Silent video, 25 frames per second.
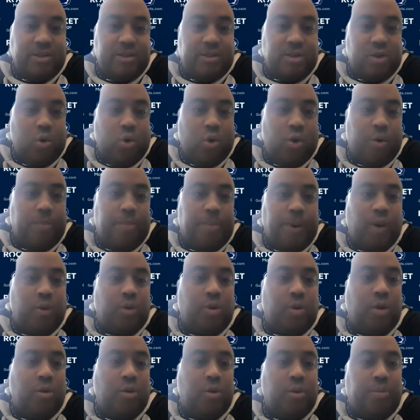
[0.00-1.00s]
score a
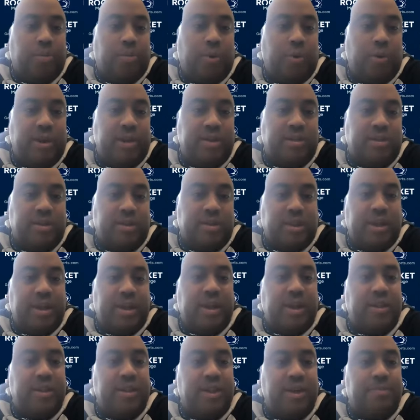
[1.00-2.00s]
boatload of points and
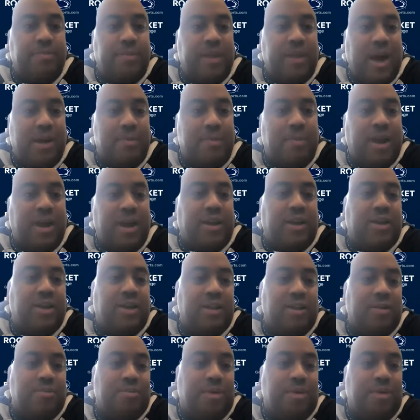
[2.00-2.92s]
they end up not making it.